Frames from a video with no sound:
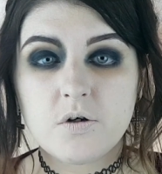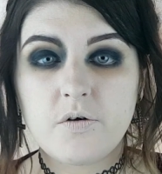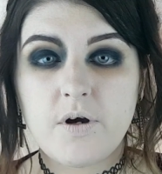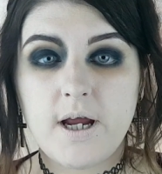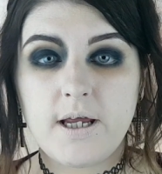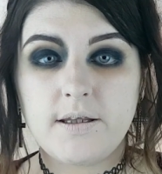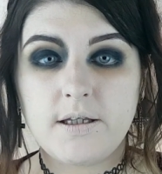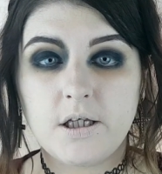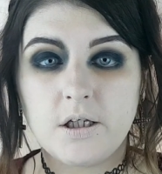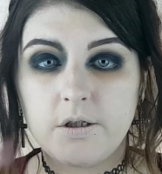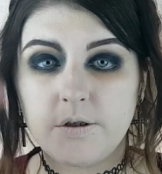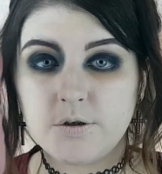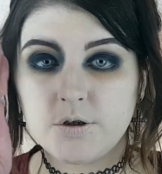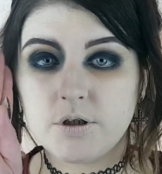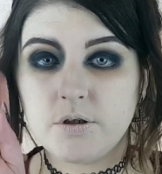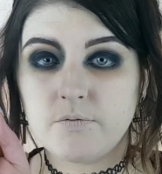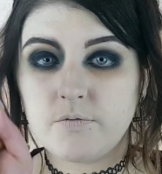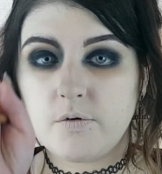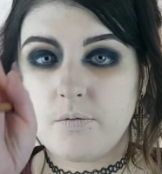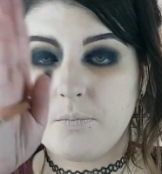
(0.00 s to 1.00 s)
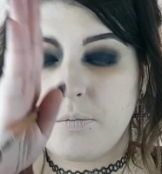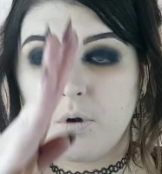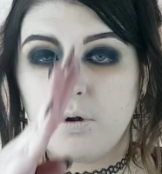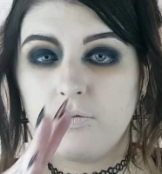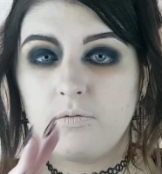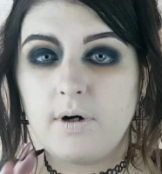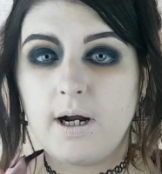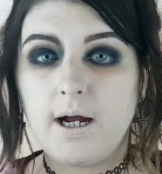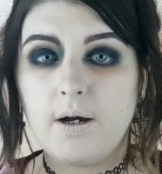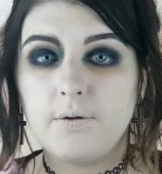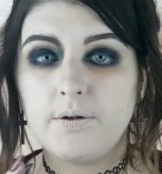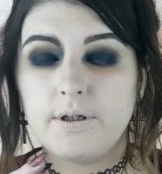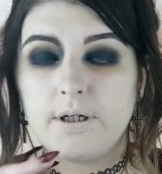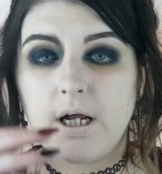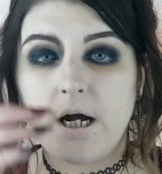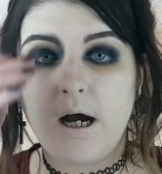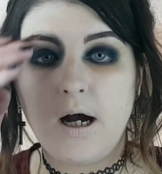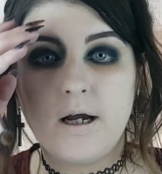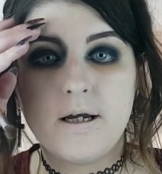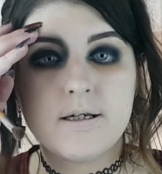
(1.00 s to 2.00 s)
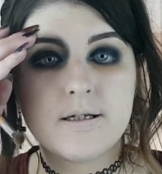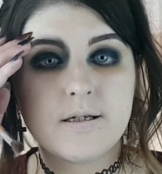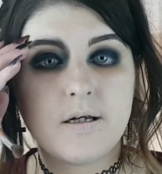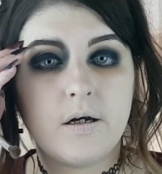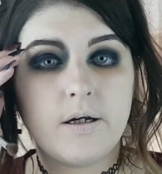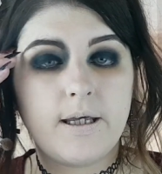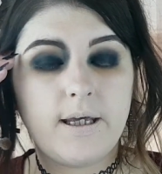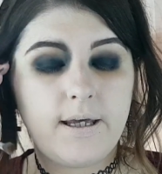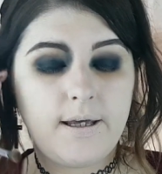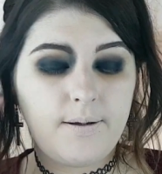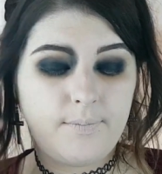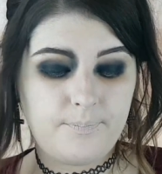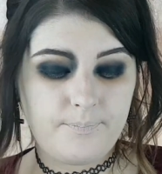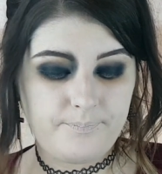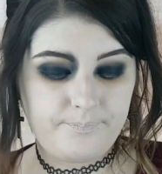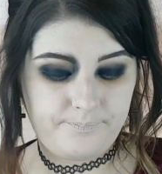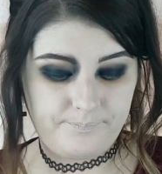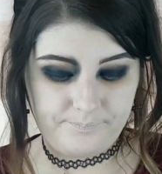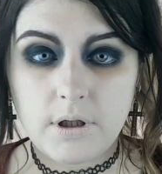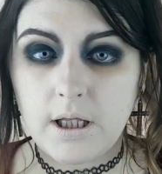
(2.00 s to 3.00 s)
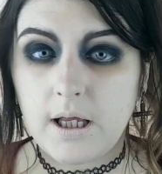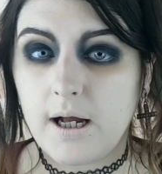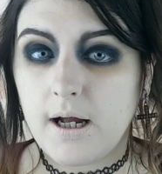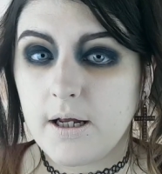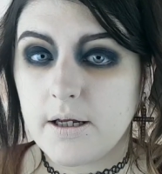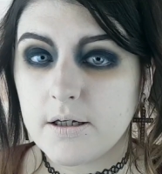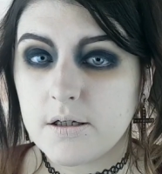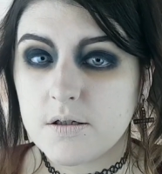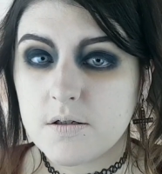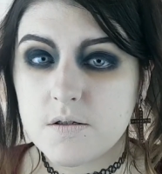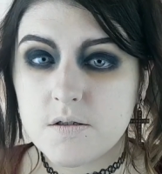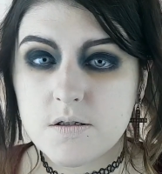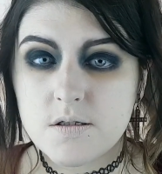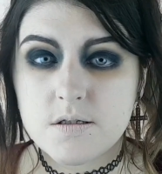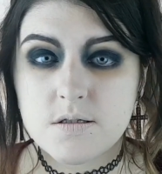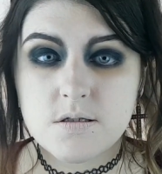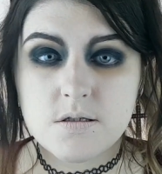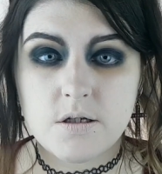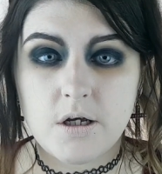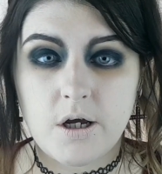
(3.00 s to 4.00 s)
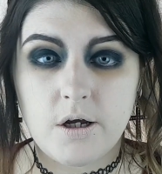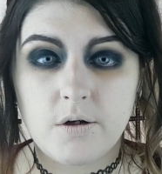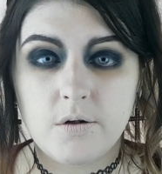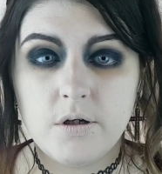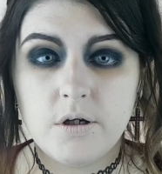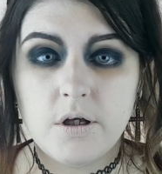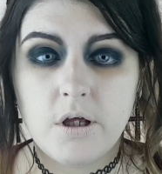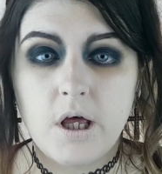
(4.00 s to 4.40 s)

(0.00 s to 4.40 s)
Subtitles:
create the illusion of a more rounded eye socket, like so.